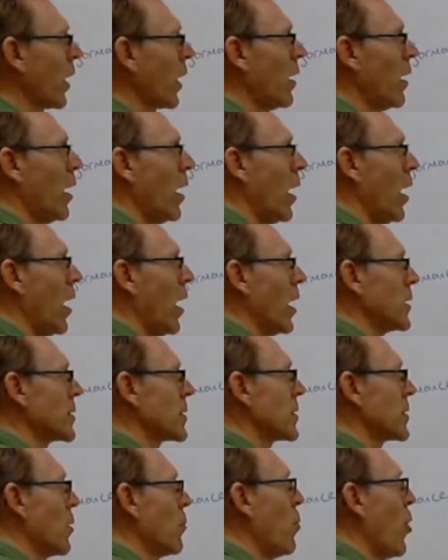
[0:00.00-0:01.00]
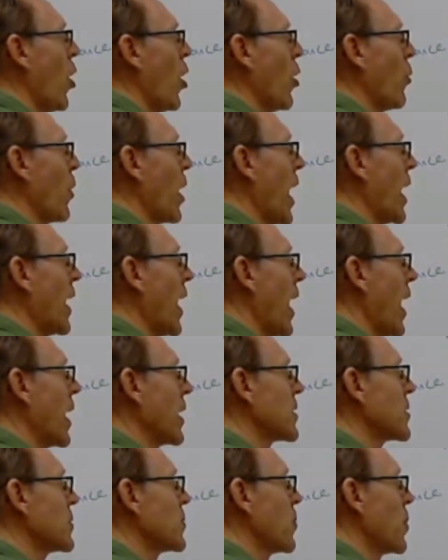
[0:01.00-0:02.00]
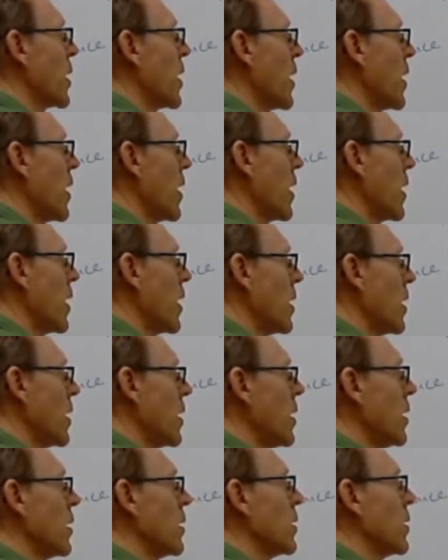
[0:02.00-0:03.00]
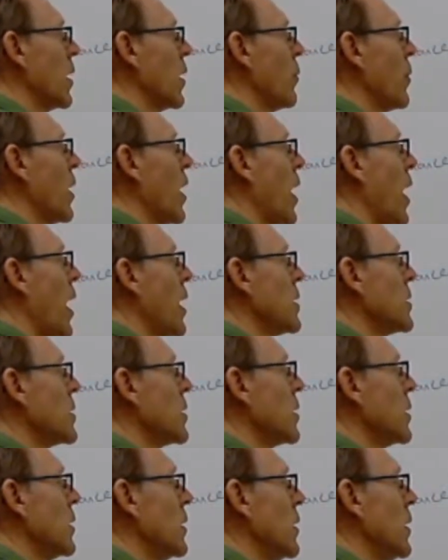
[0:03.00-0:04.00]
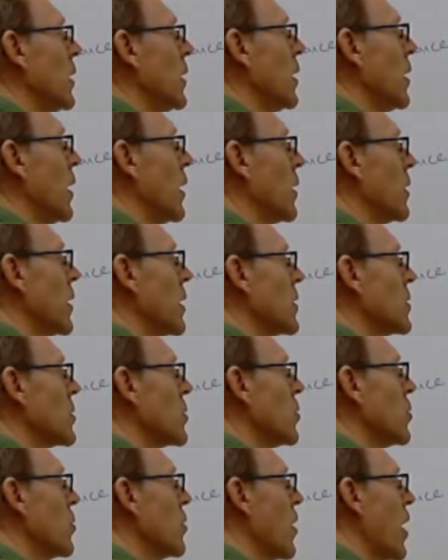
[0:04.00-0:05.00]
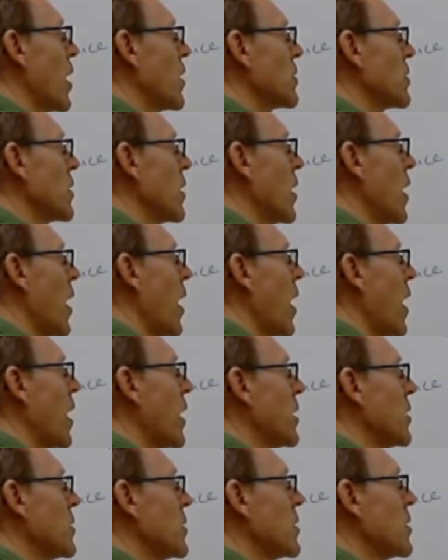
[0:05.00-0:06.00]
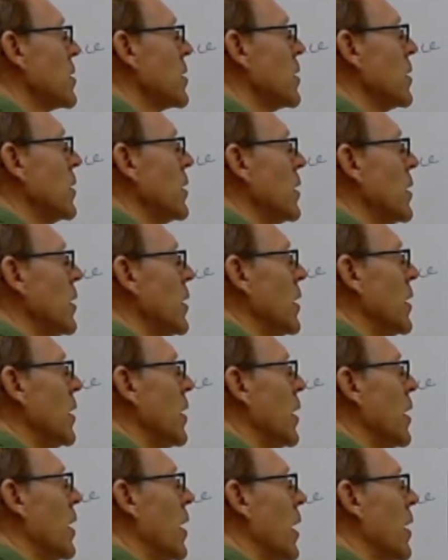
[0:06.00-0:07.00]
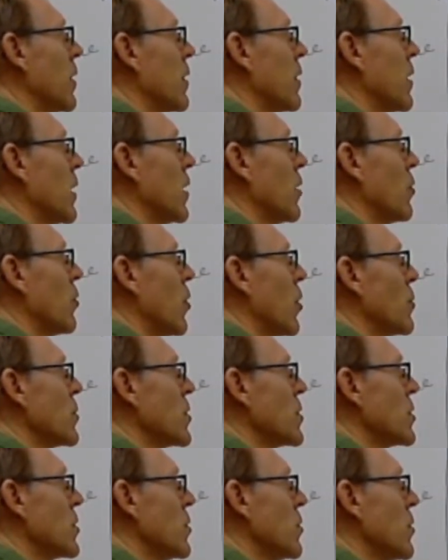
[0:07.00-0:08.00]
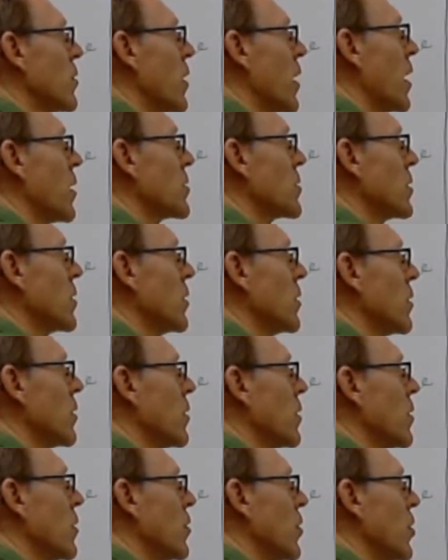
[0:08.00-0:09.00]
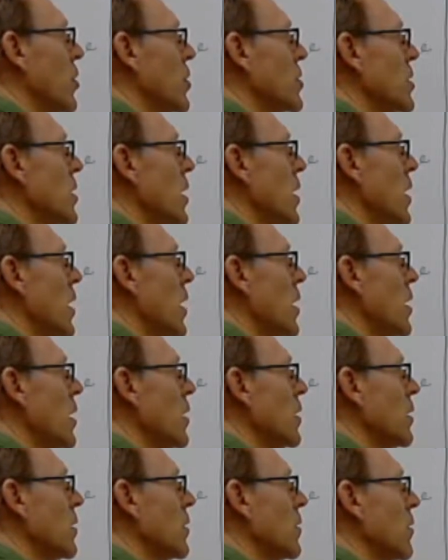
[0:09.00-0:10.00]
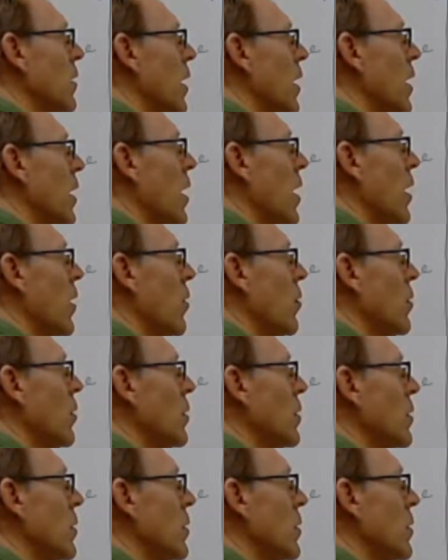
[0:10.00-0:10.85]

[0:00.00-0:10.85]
Uh, at some point we had XP, and we had, I think, 2008. I think we're up to 2013 right now.